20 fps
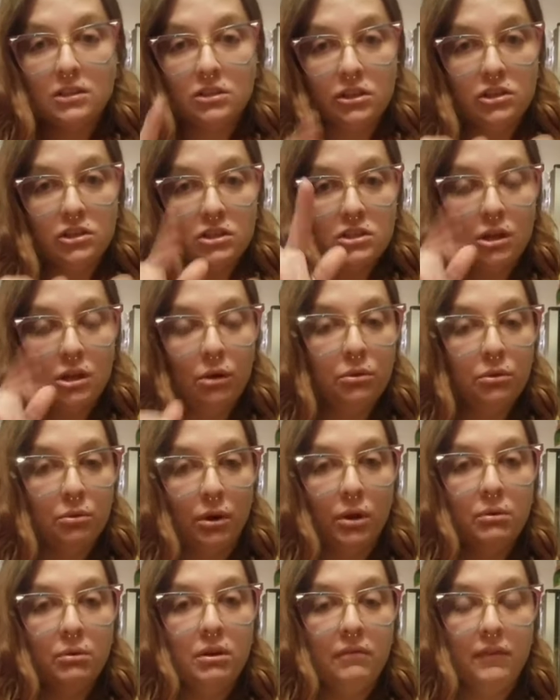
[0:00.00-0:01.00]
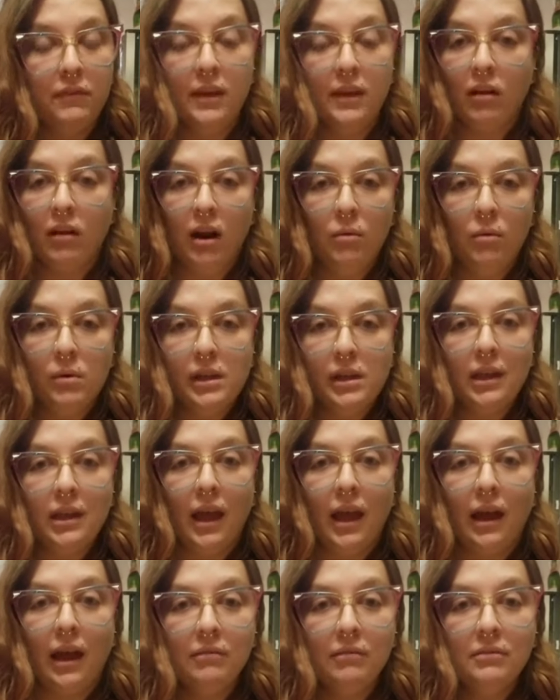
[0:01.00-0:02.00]
So you just go through, you figure out what you
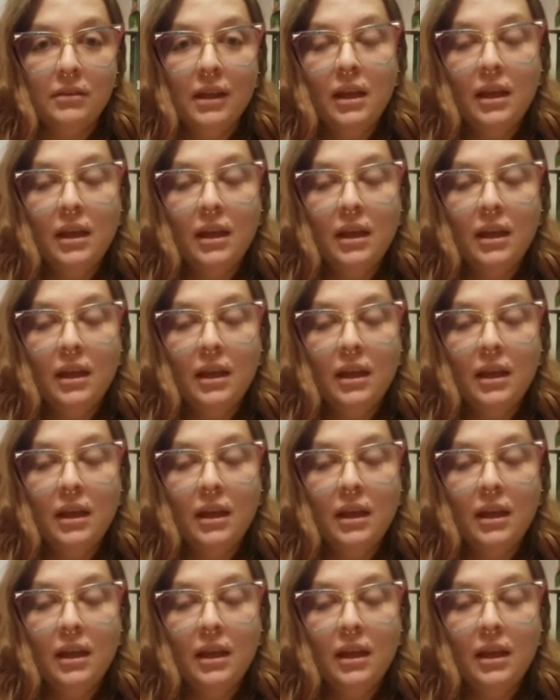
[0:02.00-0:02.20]
have,